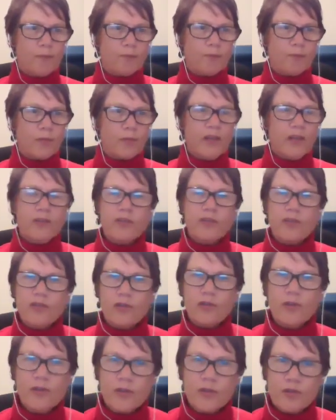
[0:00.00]

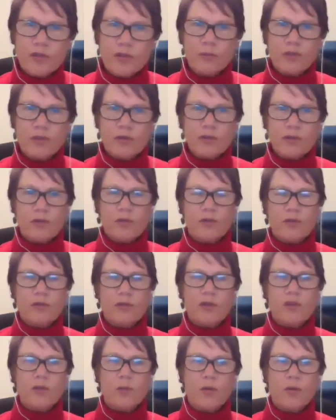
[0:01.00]
introduced them
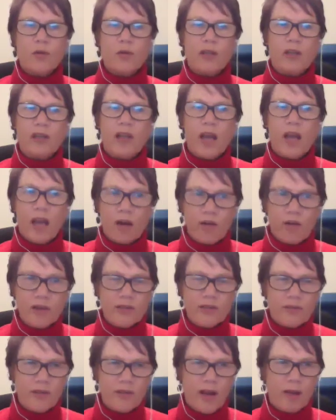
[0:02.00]
to sport,
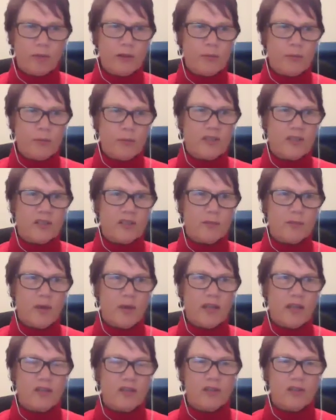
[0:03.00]
encouraged family
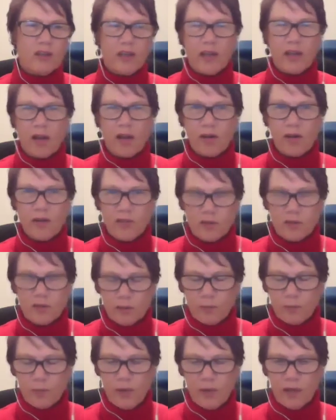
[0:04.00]
participation, encouraged
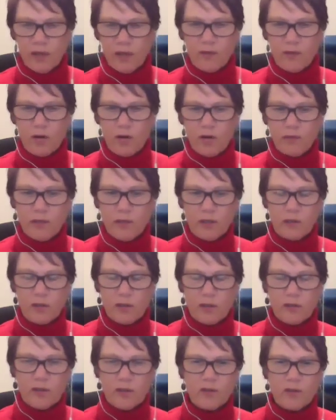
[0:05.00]
them being involved in
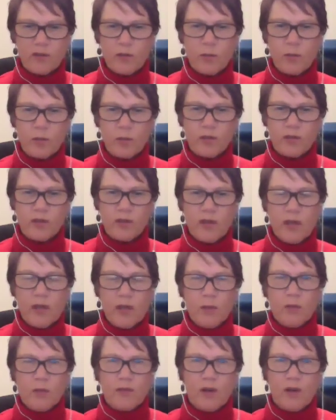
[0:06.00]
lots of sports,
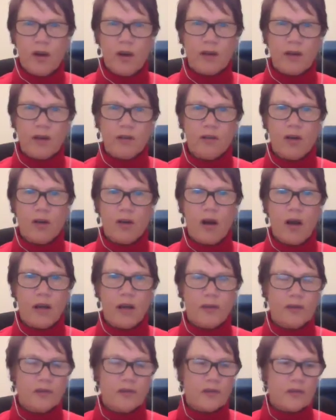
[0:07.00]
provided
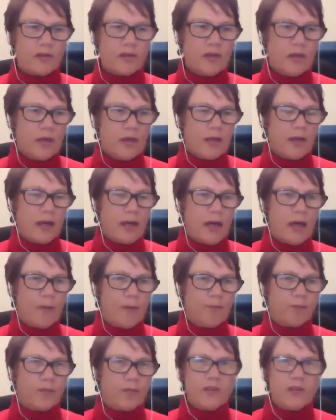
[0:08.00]
guidance,
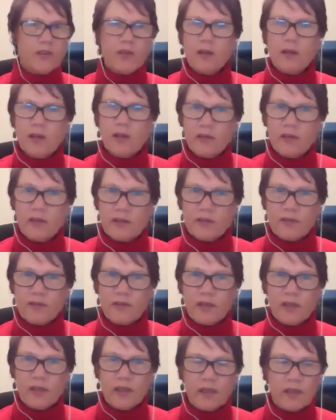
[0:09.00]
didn't
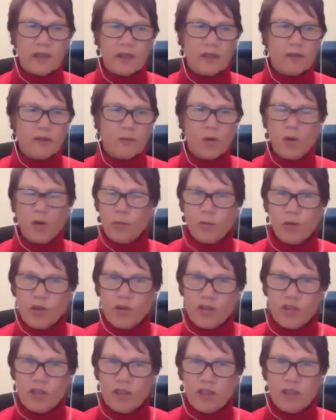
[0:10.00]
interfere, weren't
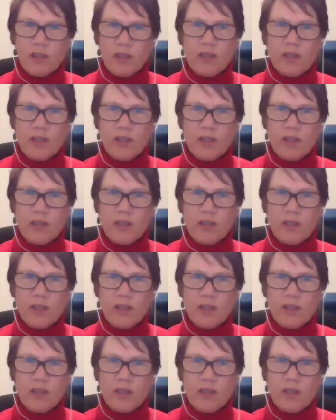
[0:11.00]
pushy.